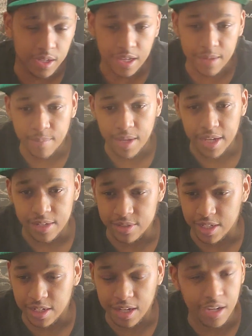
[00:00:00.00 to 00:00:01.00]
He came back. He's
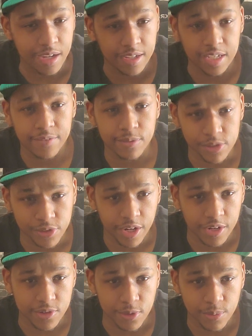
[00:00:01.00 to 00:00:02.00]
like, nah, I ain't giving those
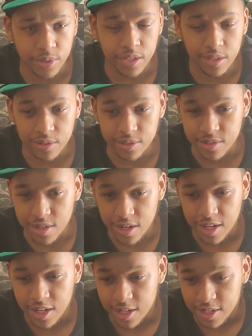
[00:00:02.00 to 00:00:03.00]
crackers no more years.
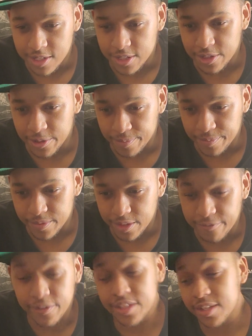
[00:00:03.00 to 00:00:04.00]
You know,
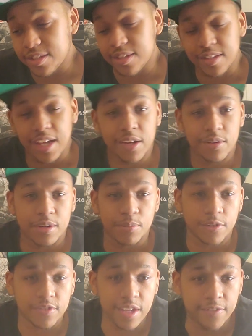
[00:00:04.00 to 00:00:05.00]
Conflicted, the title of the
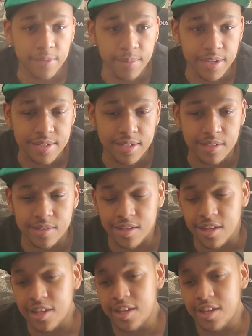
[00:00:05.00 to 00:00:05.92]
movie definitely makes sense.